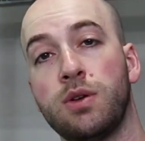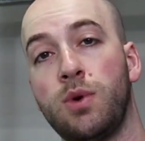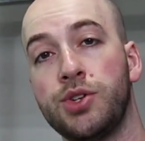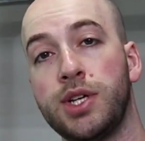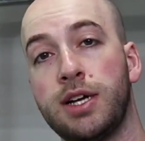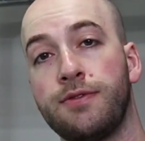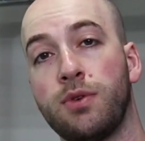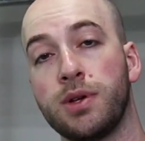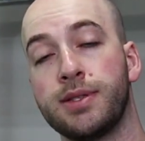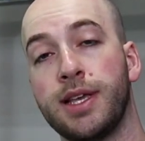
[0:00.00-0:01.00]
want to watch out
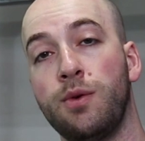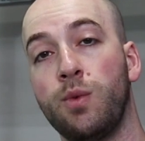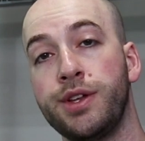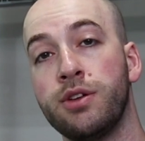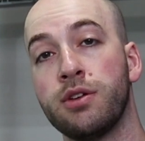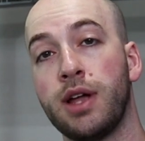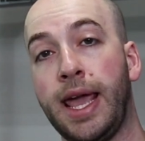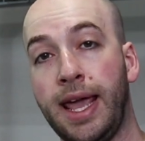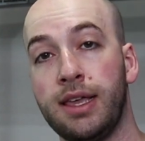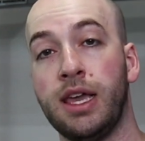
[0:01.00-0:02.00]
for is that when you're
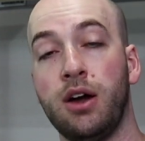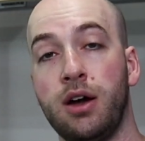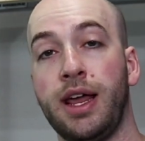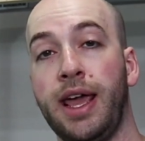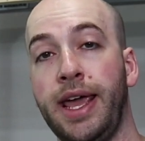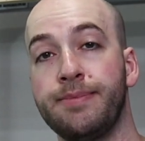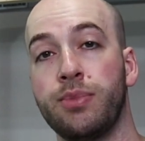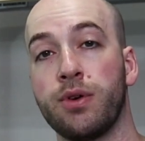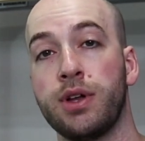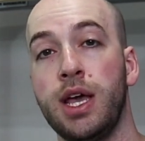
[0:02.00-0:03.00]
hanging on a hangboard,